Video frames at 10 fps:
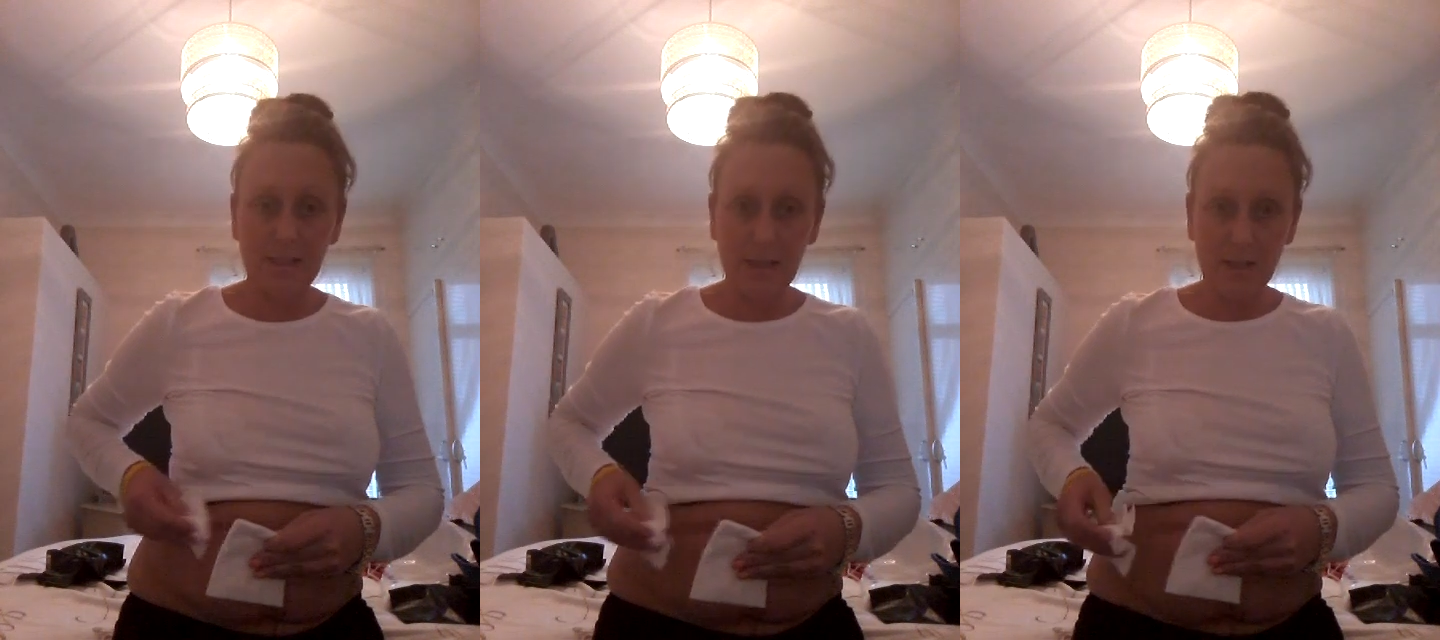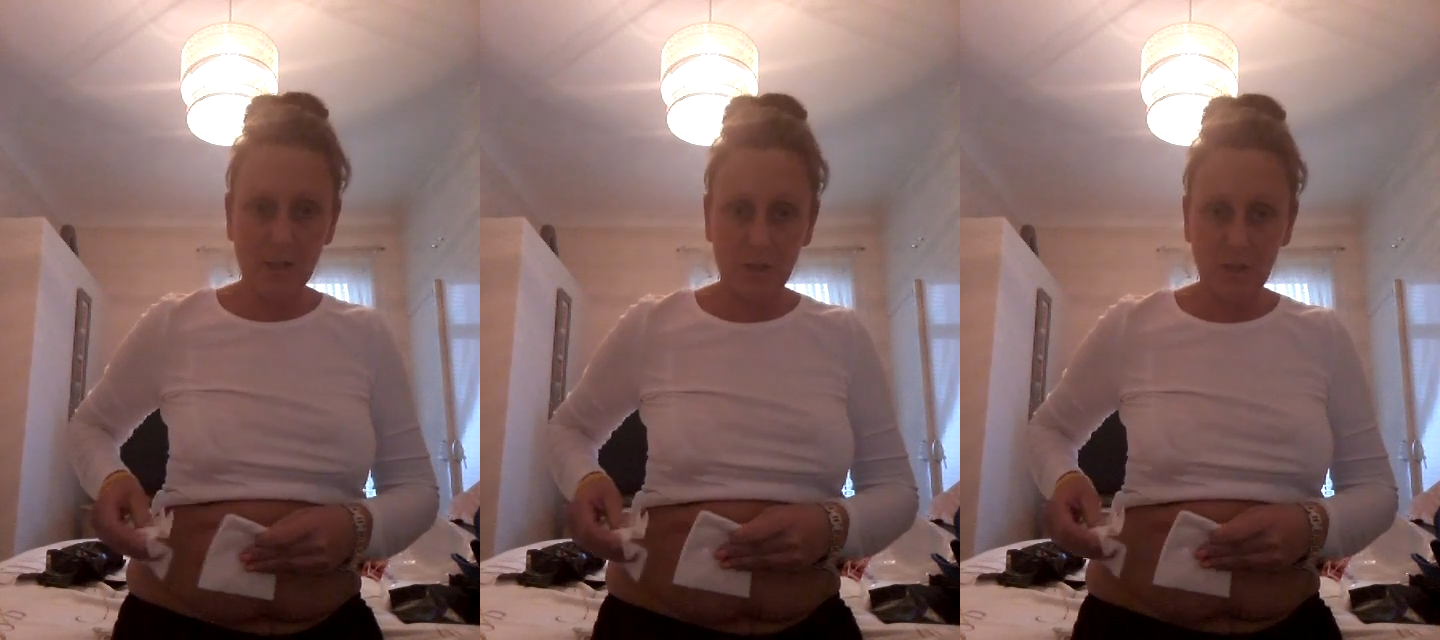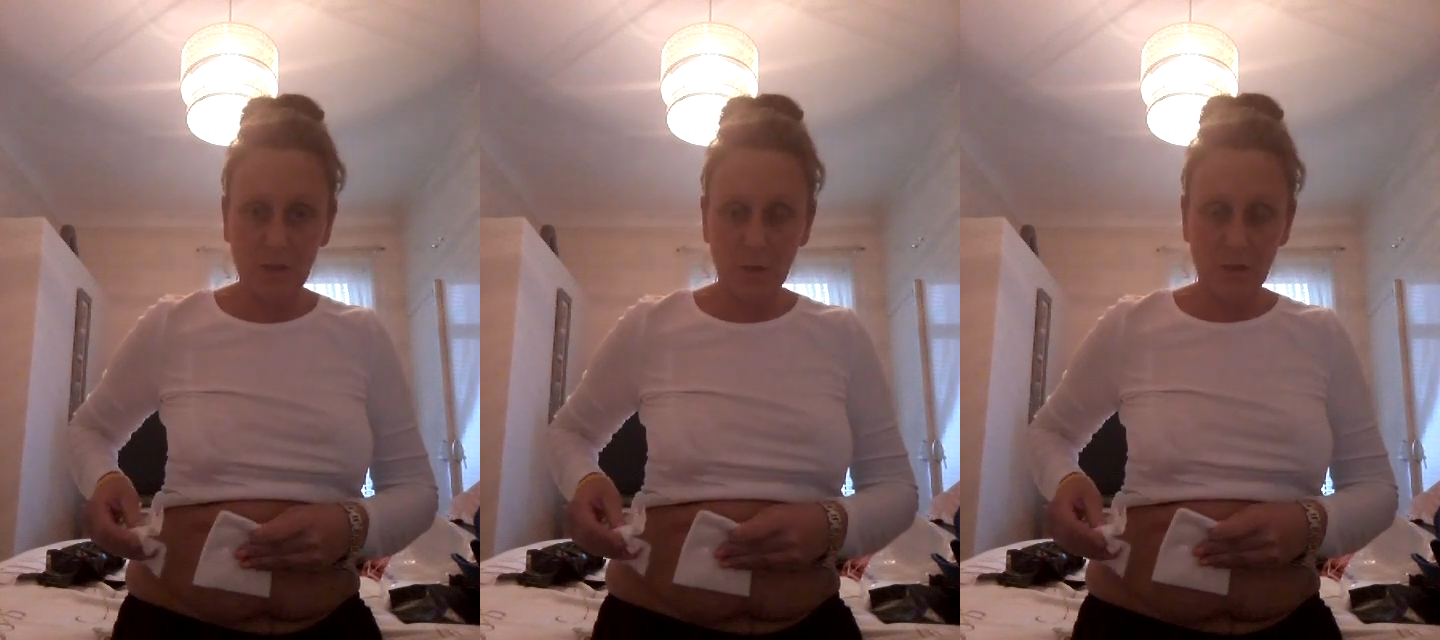can last up
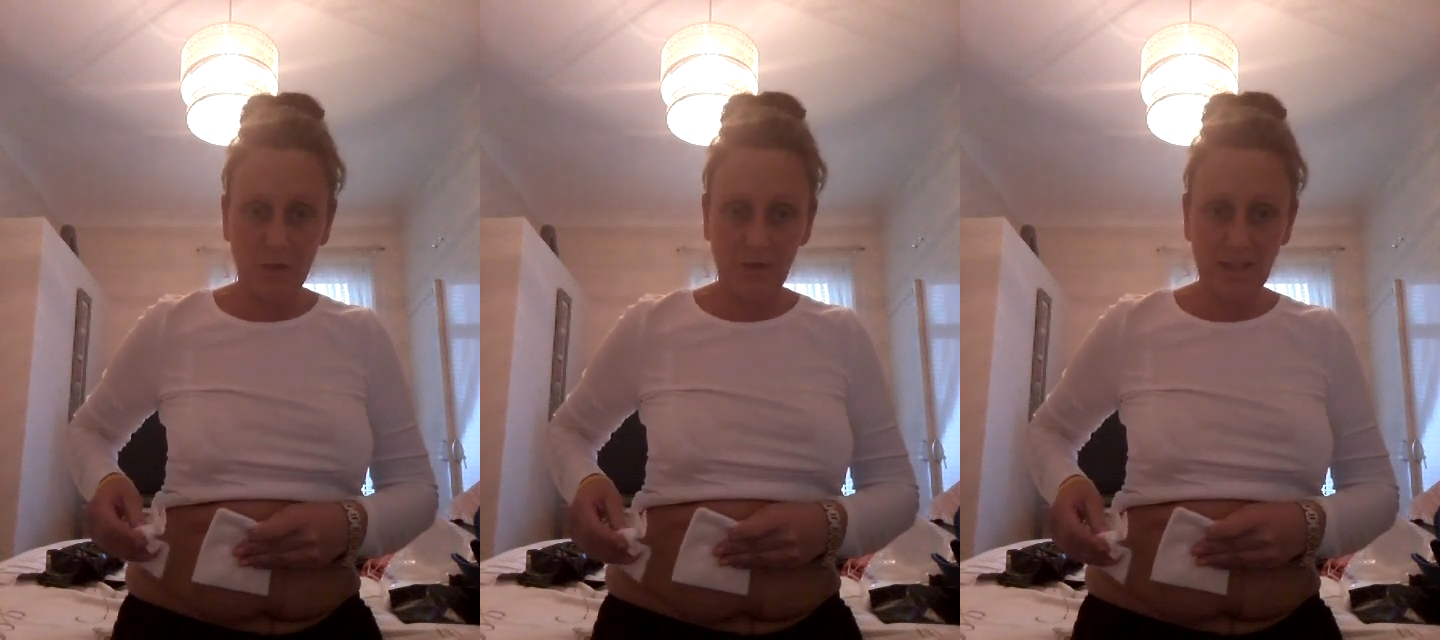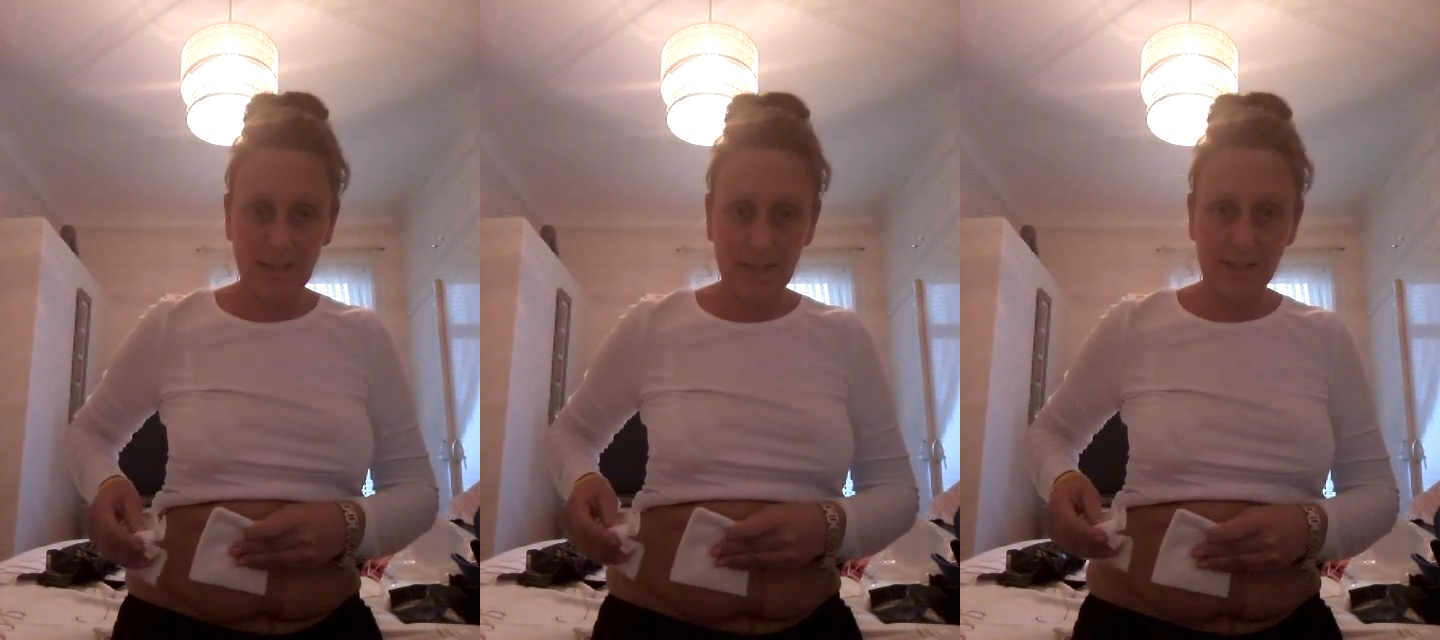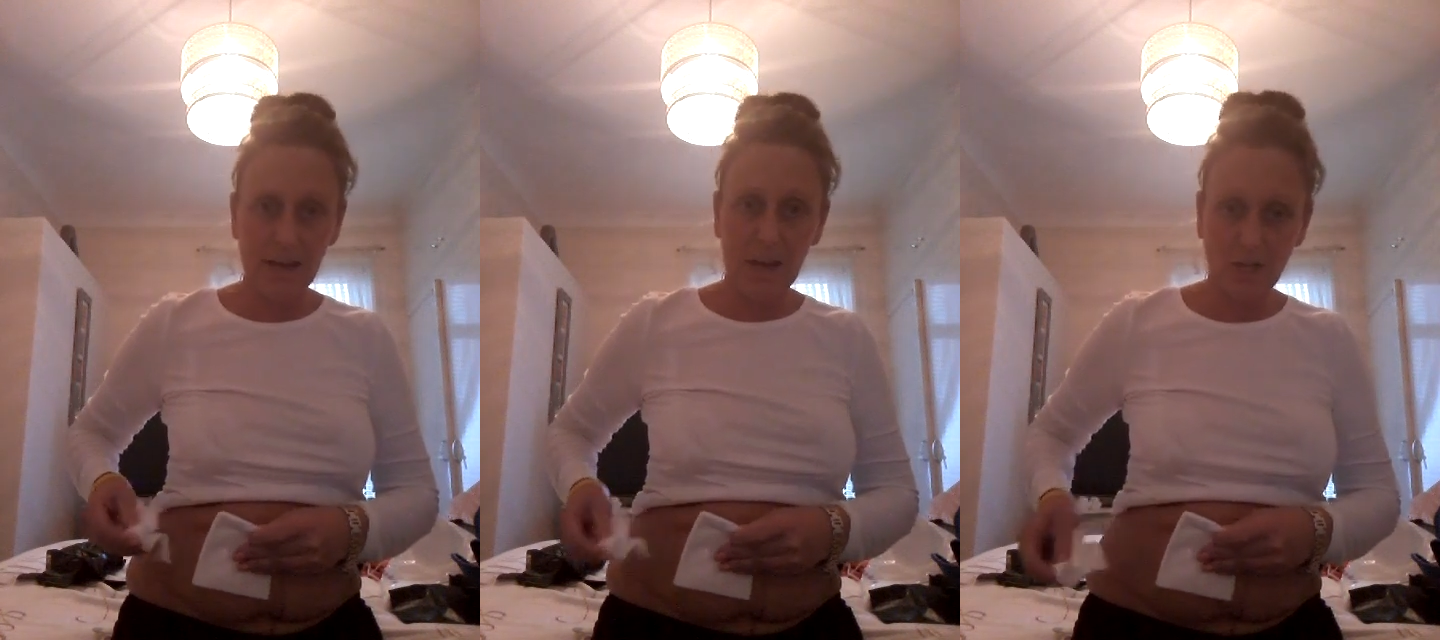to 2 to 3
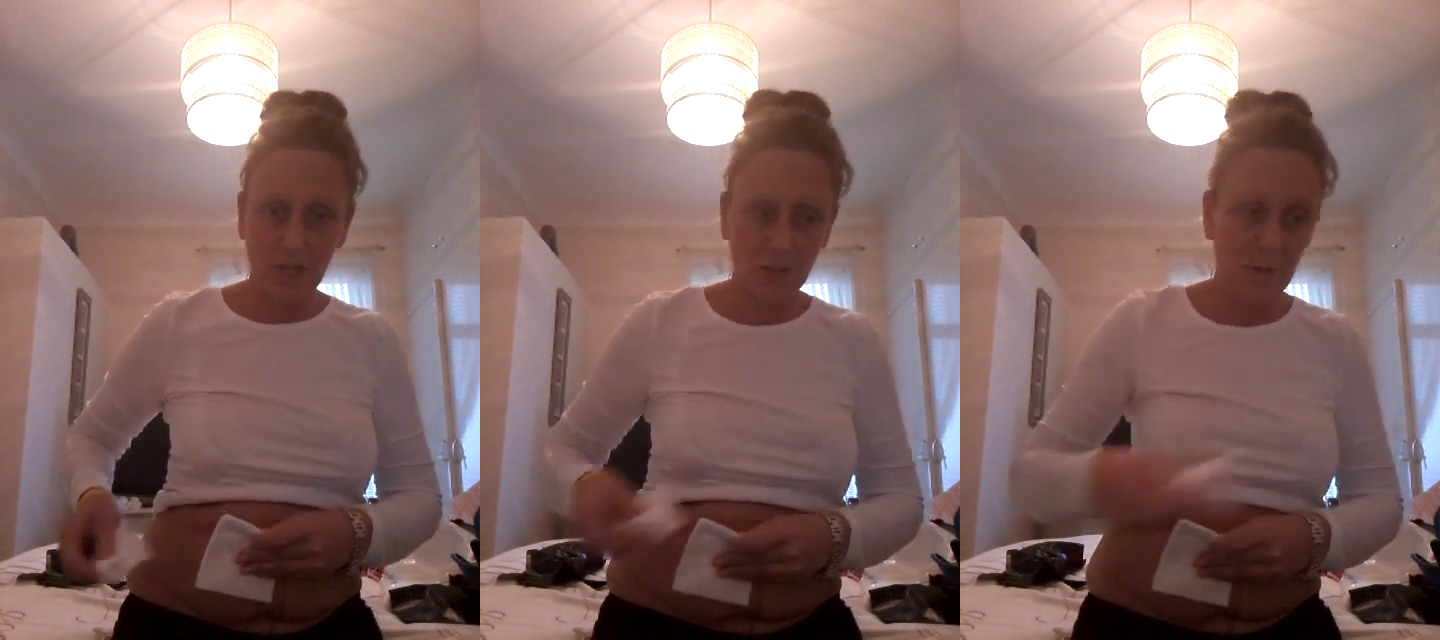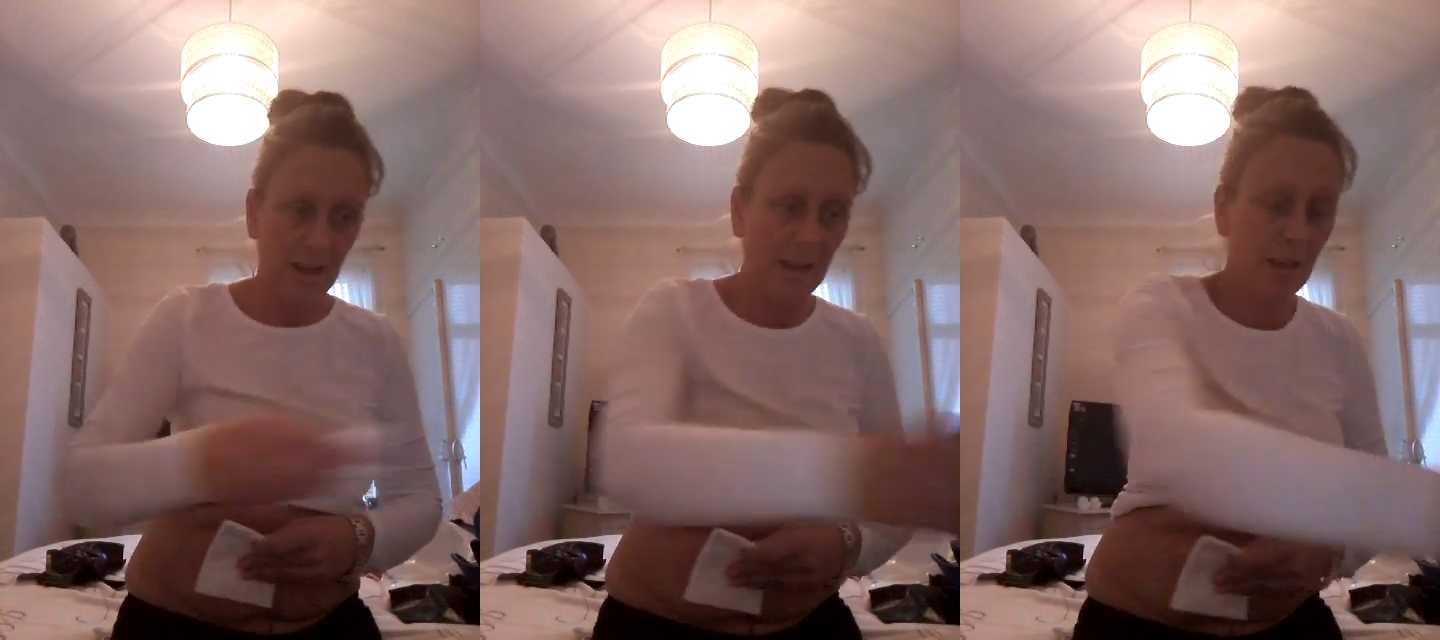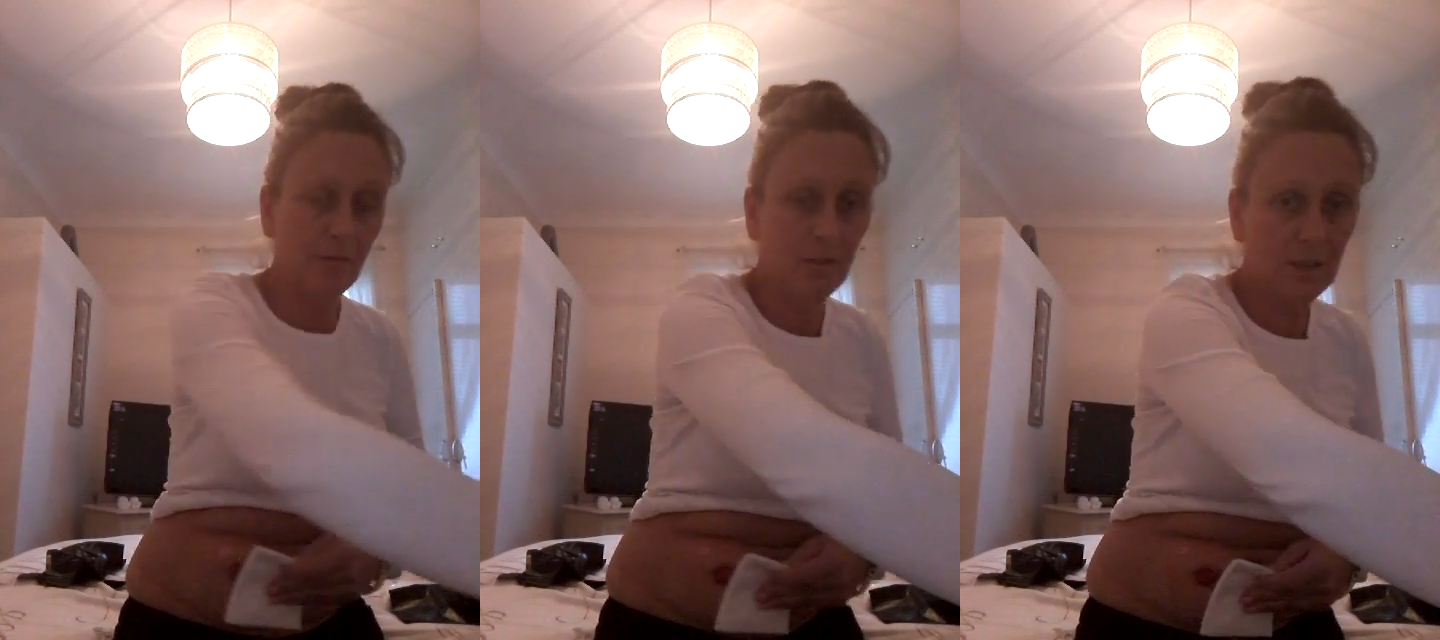days. I change mine
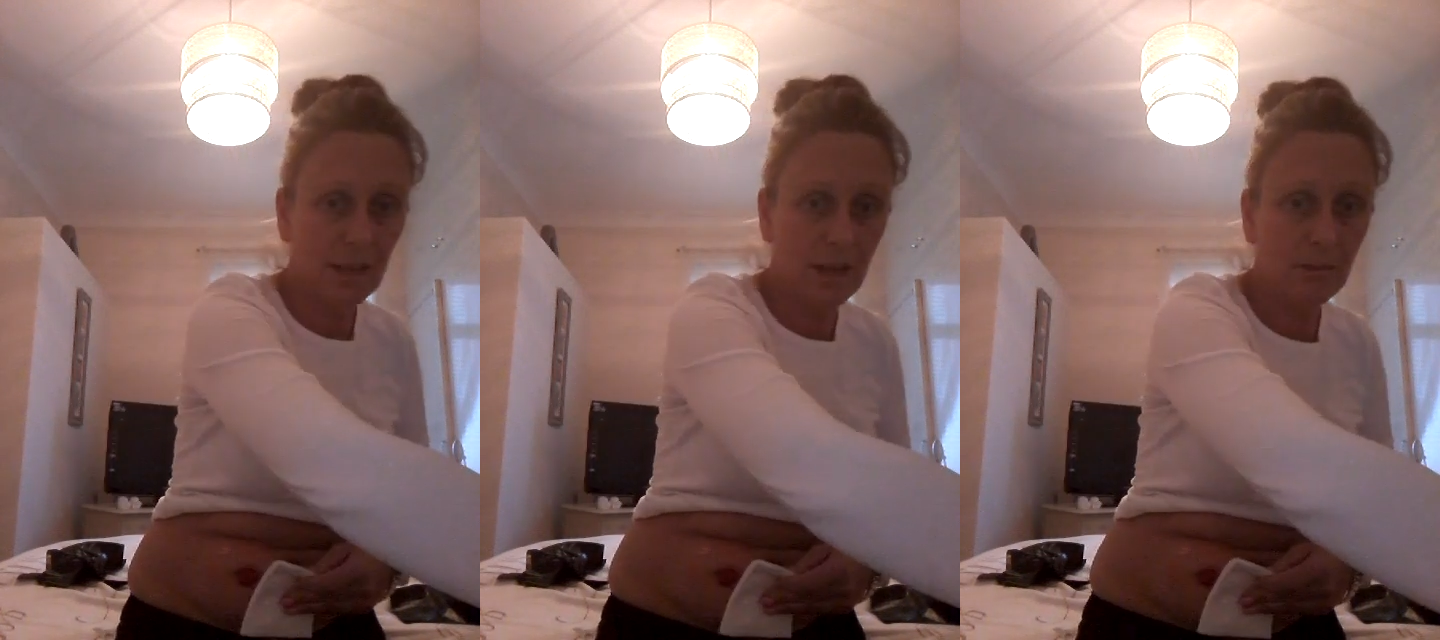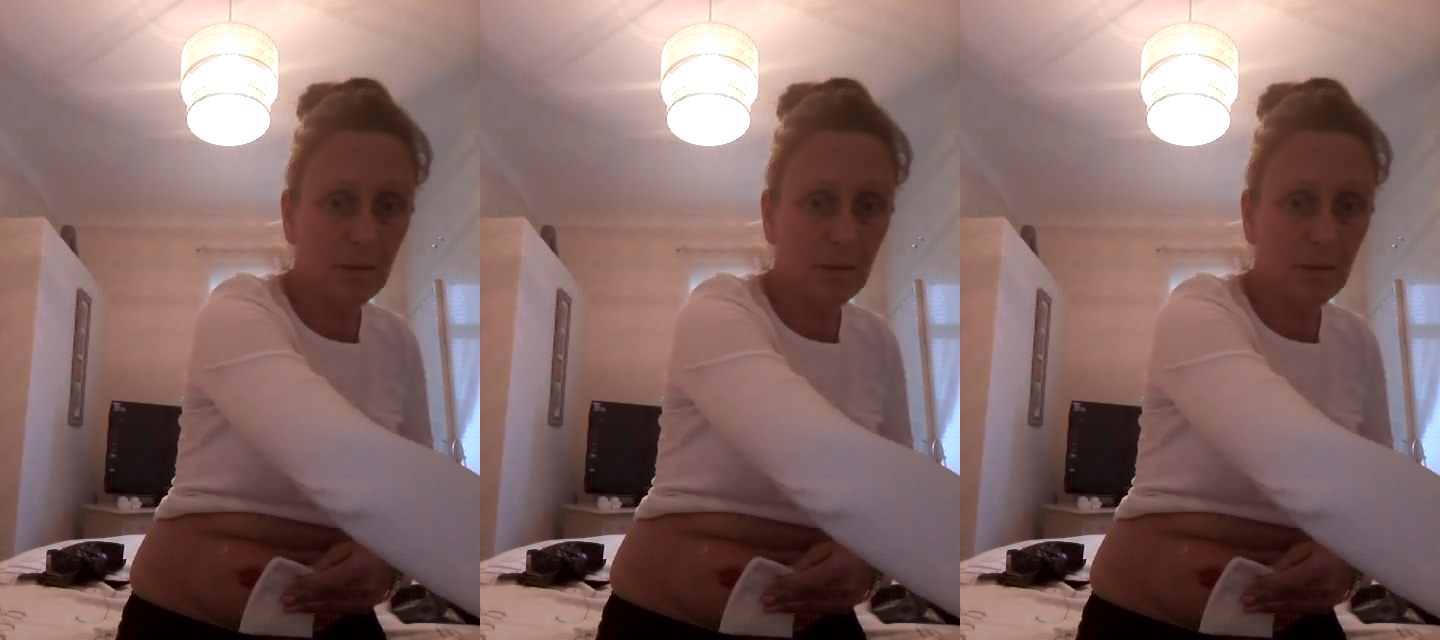every day.